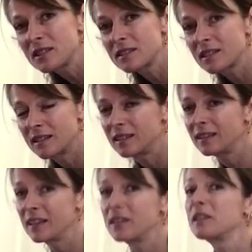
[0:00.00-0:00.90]
It's going to
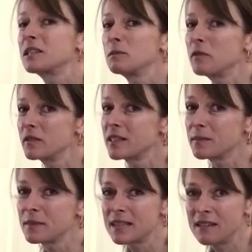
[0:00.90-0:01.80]
allow you to move into
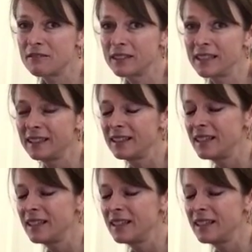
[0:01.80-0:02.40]
them safely.